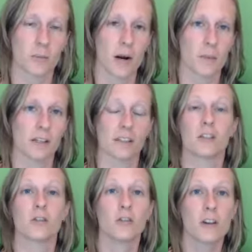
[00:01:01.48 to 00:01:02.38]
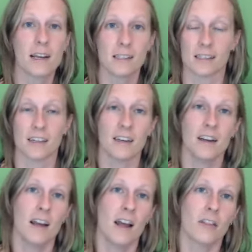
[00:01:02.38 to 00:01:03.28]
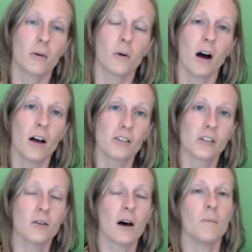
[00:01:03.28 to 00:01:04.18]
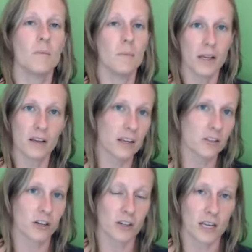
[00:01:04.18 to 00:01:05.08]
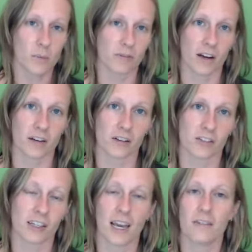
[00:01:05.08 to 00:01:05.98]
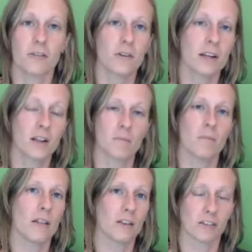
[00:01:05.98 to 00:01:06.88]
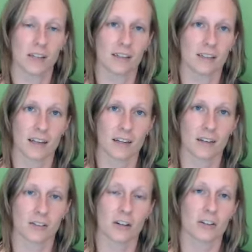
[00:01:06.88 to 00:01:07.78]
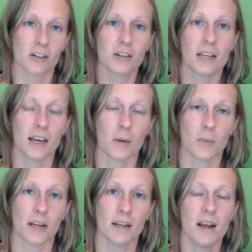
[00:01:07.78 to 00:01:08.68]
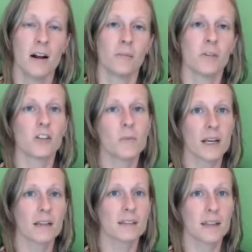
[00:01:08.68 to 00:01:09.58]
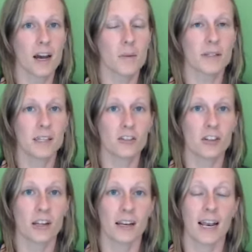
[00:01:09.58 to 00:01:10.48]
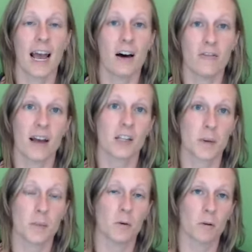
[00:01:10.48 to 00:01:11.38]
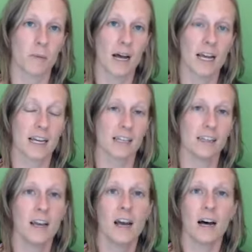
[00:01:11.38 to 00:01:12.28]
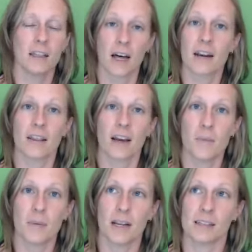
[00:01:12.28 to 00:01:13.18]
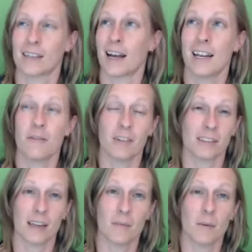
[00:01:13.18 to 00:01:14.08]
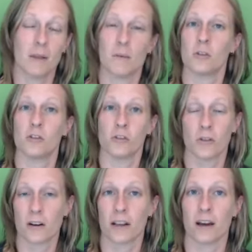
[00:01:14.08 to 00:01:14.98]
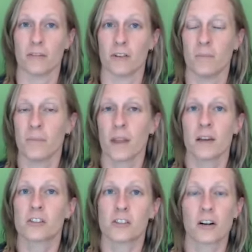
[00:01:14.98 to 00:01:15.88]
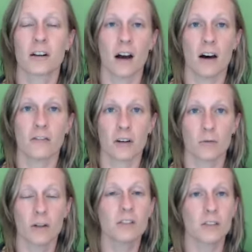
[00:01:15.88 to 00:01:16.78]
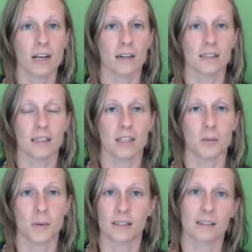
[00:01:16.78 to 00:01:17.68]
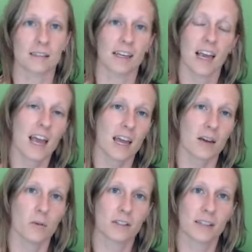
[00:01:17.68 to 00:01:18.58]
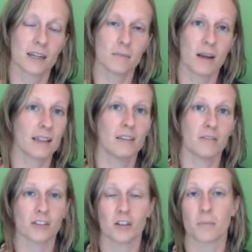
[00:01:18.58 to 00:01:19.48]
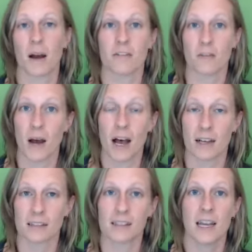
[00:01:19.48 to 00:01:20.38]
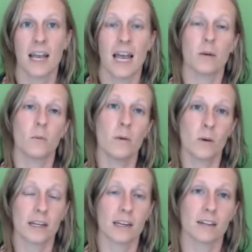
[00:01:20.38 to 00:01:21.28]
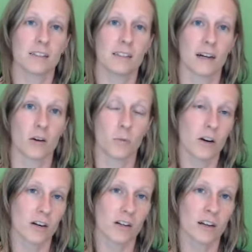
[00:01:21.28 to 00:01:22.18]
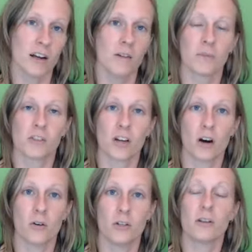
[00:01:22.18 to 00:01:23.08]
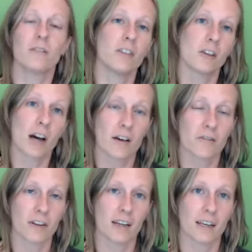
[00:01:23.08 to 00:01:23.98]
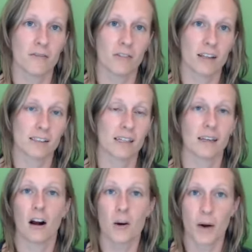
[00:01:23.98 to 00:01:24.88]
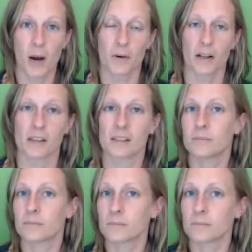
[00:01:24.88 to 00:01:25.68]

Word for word: properties like crazy. There were also a million turnkey providers. Like everyone and their mothers had decided to start a turnkey company. So, because of the competition and how fast people were buying, a lot of the companies, and I'd even say maybe the majority of them, started offering rental guarantees because it's like, hey, what's going to make the investor buy from us? And we want to guarantee our work so you can feel confident investing in our properties